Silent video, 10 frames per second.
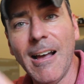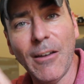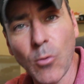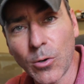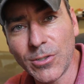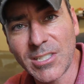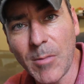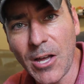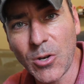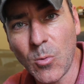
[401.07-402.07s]
I've ordered some
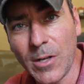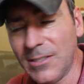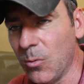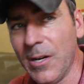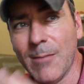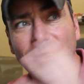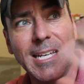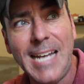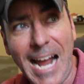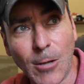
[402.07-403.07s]
other ones. One of them's
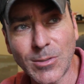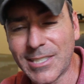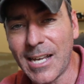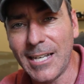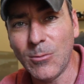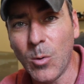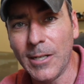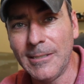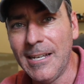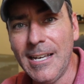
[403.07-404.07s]
an outside
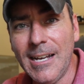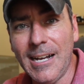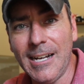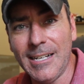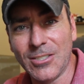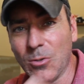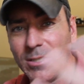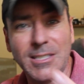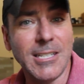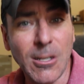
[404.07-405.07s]
one, uh, so
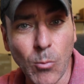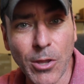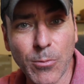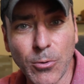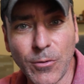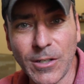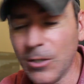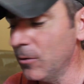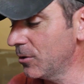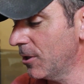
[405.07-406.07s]
it's in a weatherproof
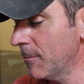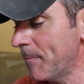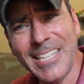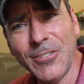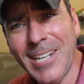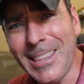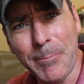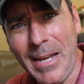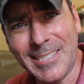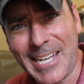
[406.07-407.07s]
enclosure. And again, they're not the
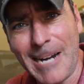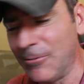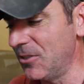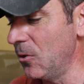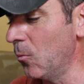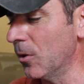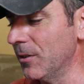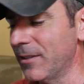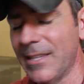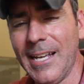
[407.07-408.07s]
best cameras in the
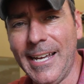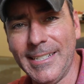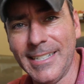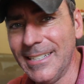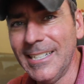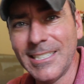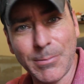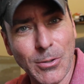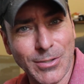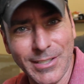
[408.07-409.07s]
world, and uh,
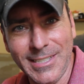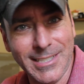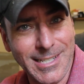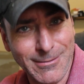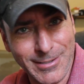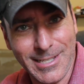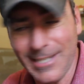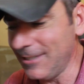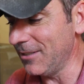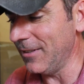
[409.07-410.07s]
supposedly a lot, with a lot
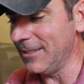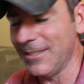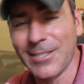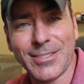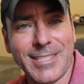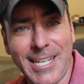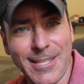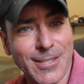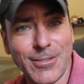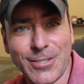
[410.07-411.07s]
of these devices, they'll say
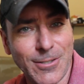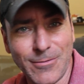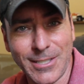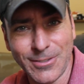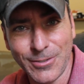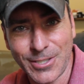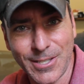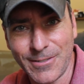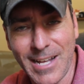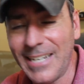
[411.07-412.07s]
that they're a certain resolution,
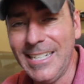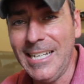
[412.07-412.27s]
and they're not.